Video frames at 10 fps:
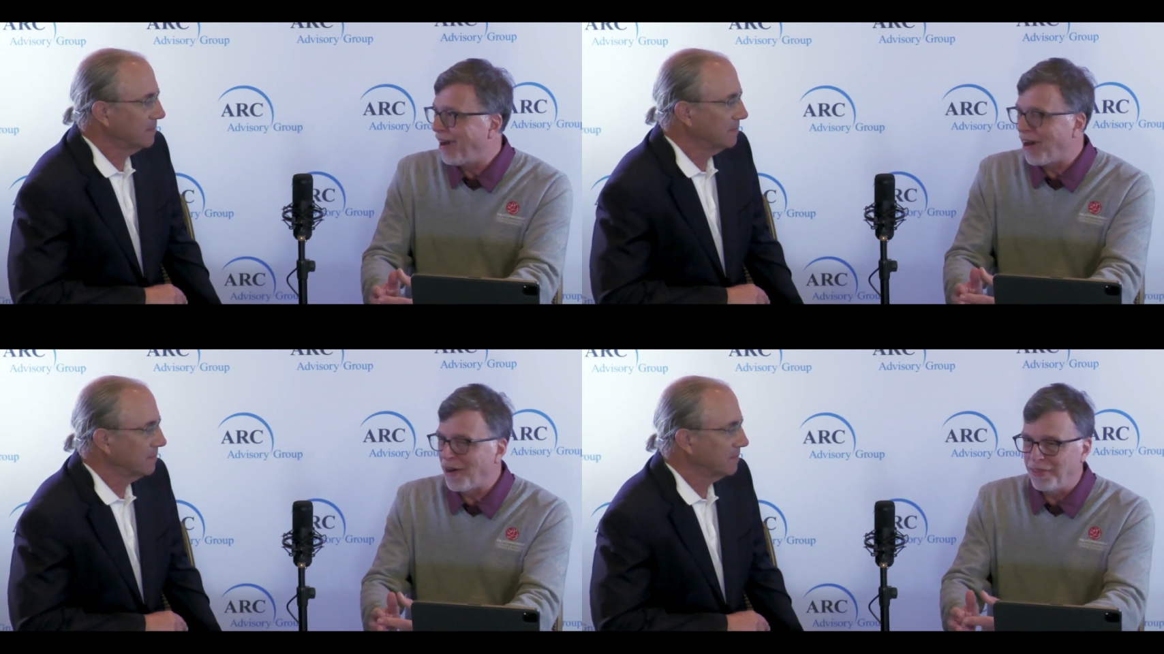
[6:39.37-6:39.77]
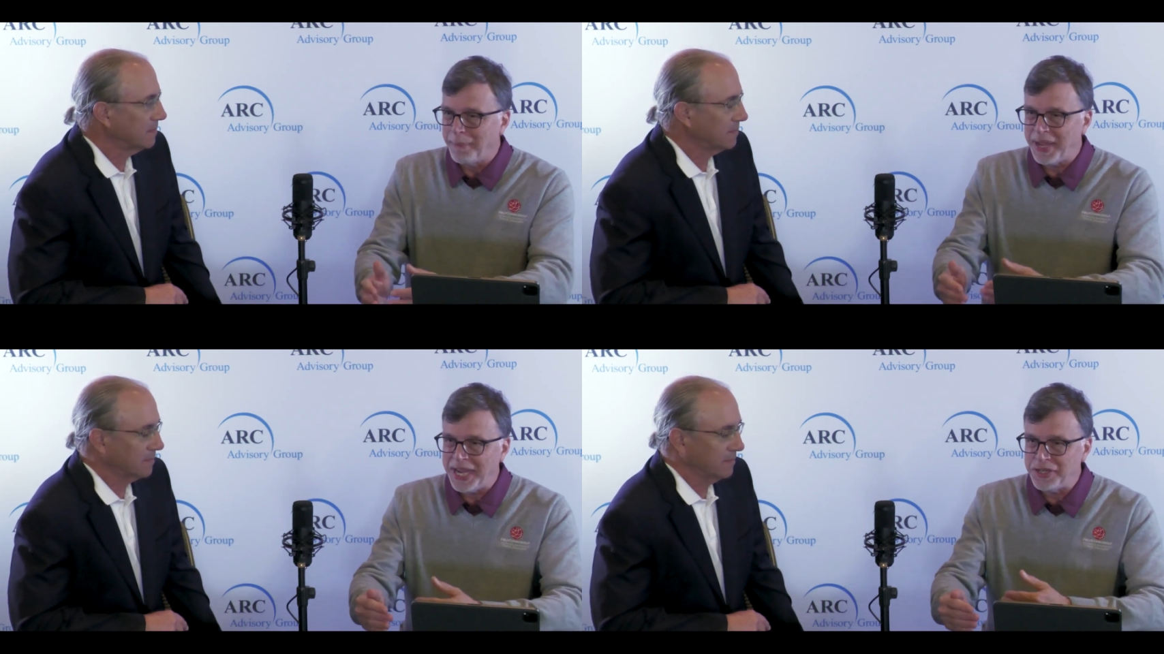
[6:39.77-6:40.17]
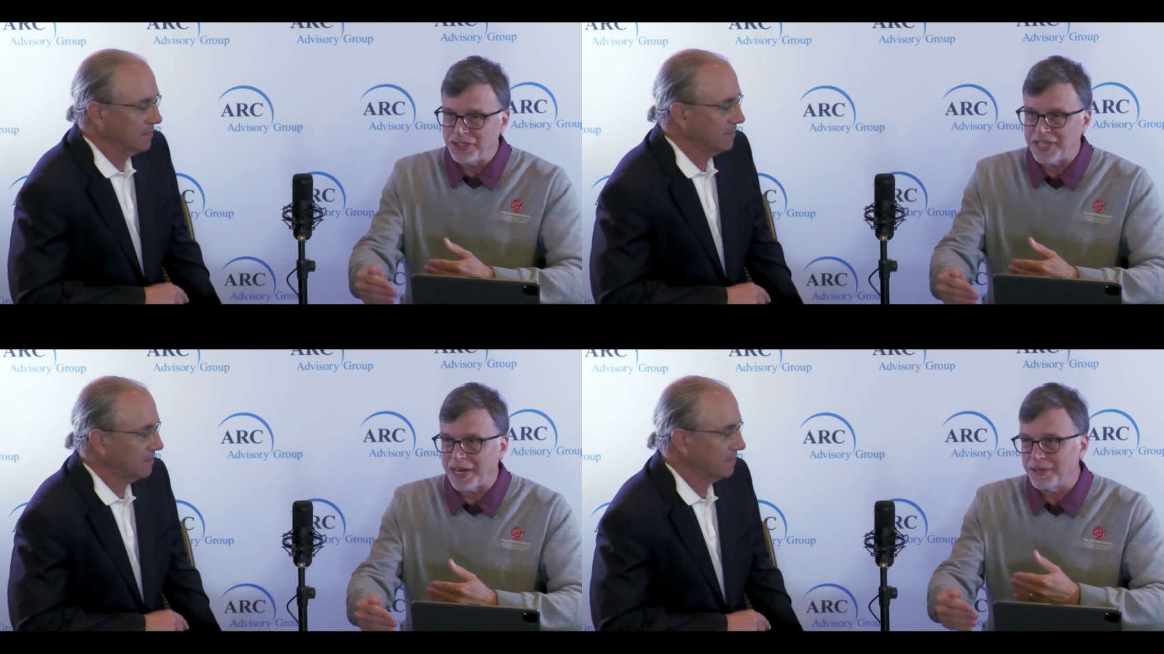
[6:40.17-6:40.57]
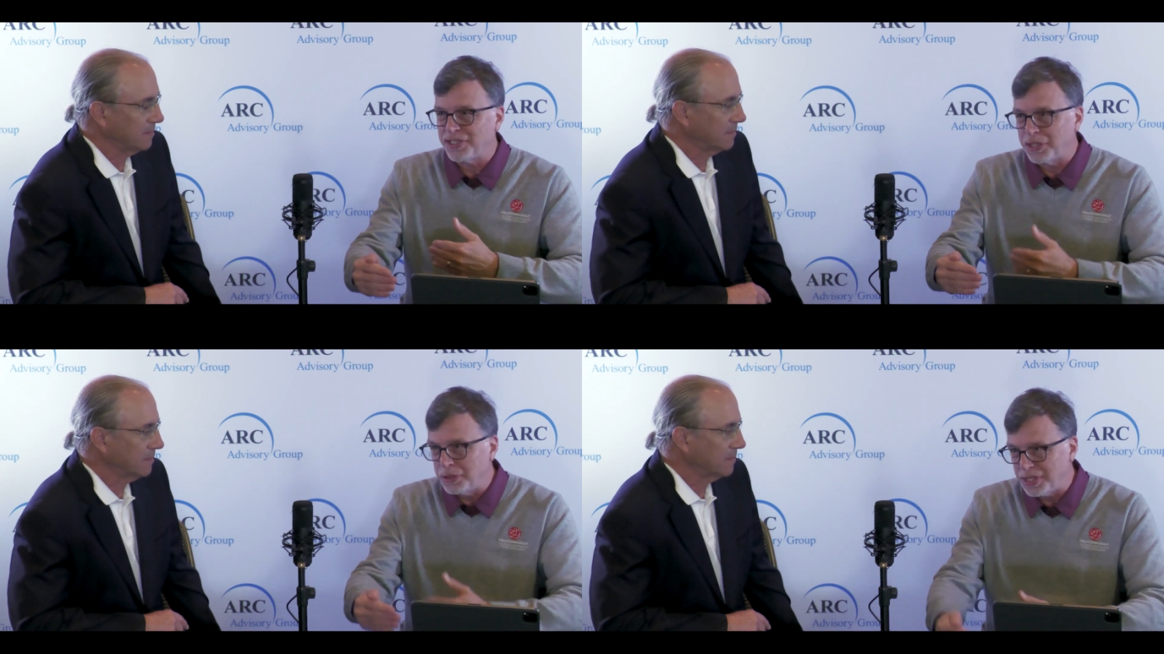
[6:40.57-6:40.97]
Speaker 1: are the pages that are
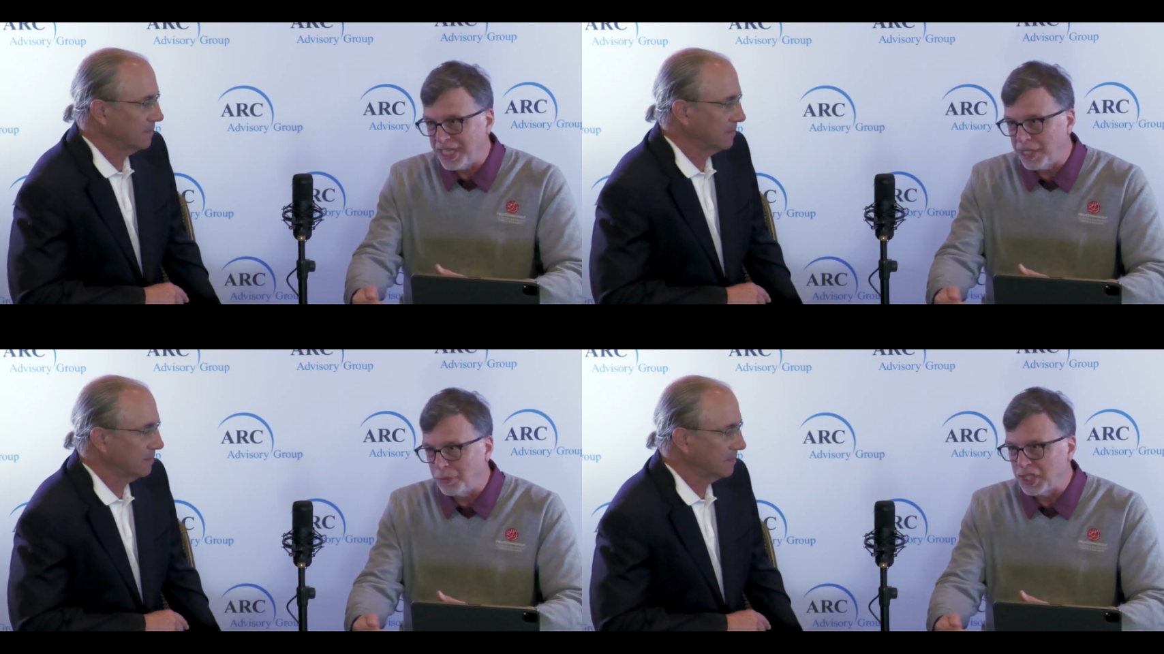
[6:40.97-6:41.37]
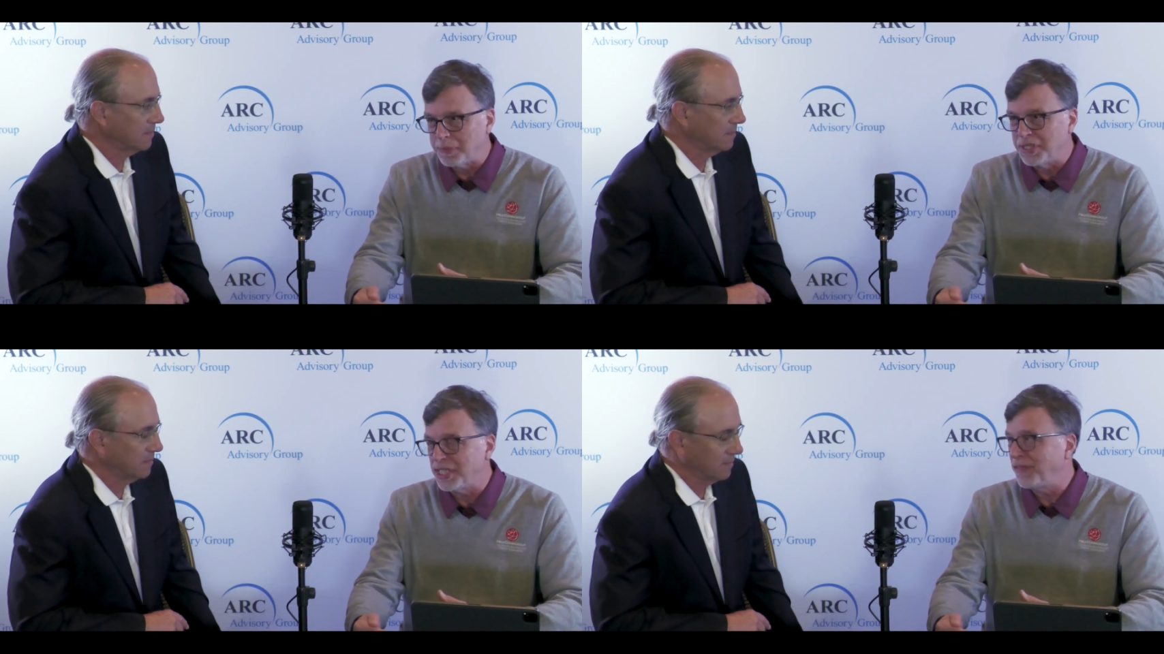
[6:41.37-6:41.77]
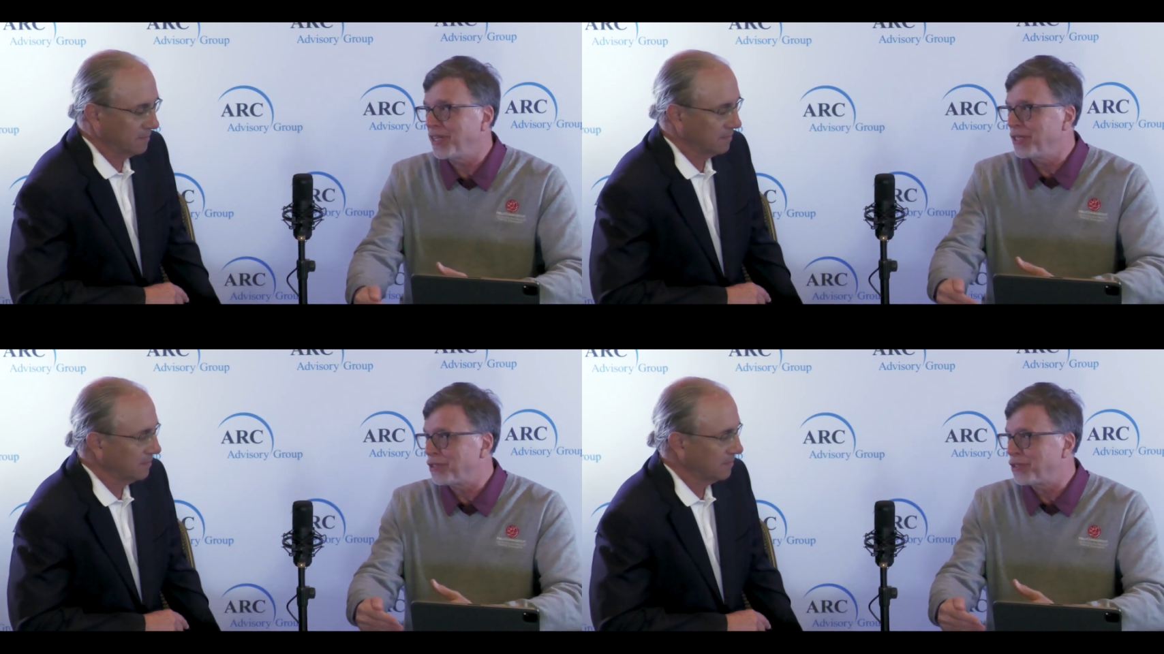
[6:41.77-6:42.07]
associated with specific